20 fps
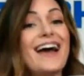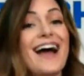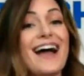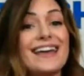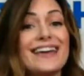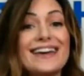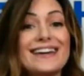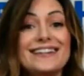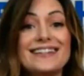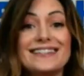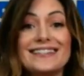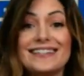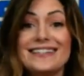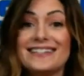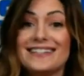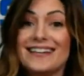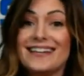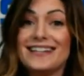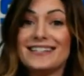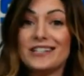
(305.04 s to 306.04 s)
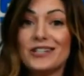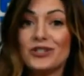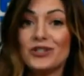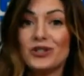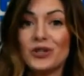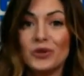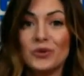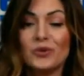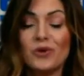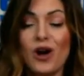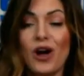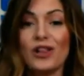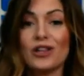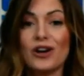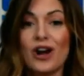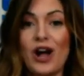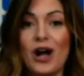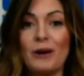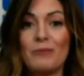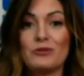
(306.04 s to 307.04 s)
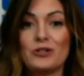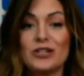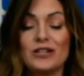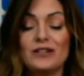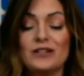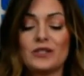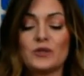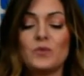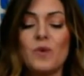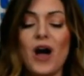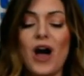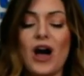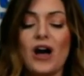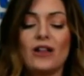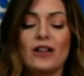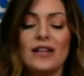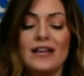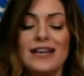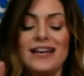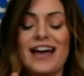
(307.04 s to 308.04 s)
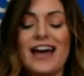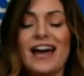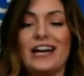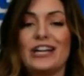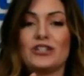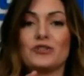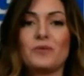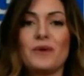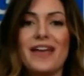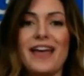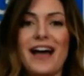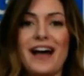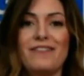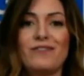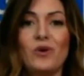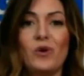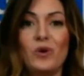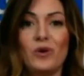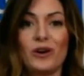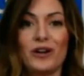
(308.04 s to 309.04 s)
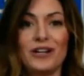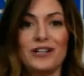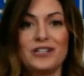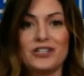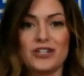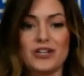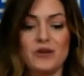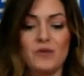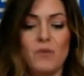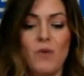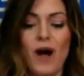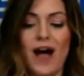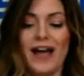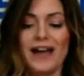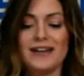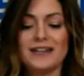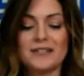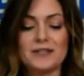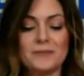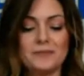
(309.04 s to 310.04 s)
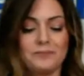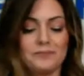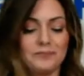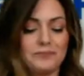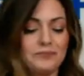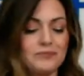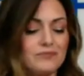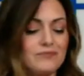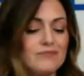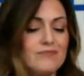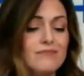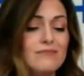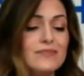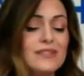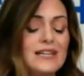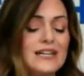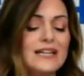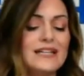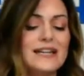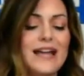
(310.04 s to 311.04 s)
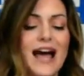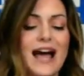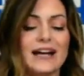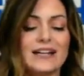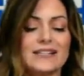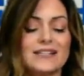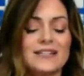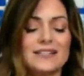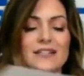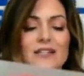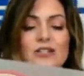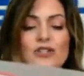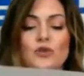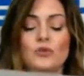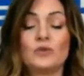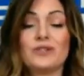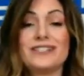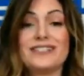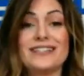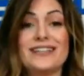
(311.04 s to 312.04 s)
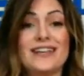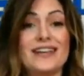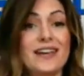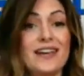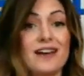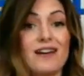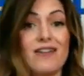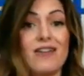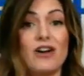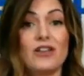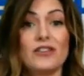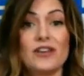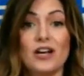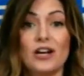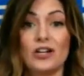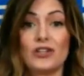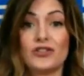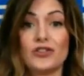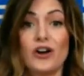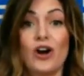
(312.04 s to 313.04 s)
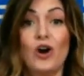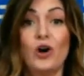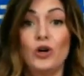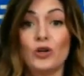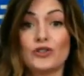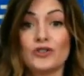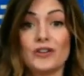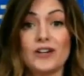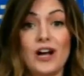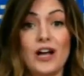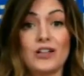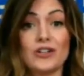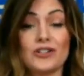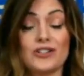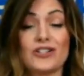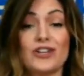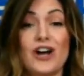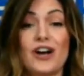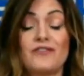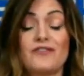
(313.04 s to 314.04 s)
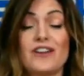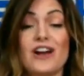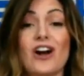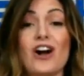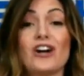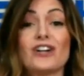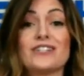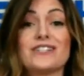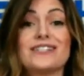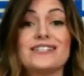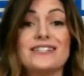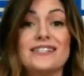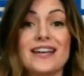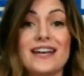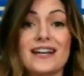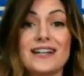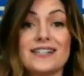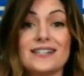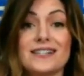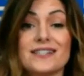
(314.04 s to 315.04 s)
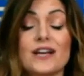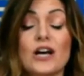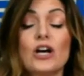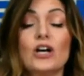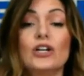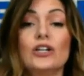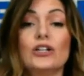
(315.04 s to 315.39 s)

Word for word: Again, this is a two color option as well, as we have orange and white. Next, you will see here on the Ultra, Ultra Color Soft, there are six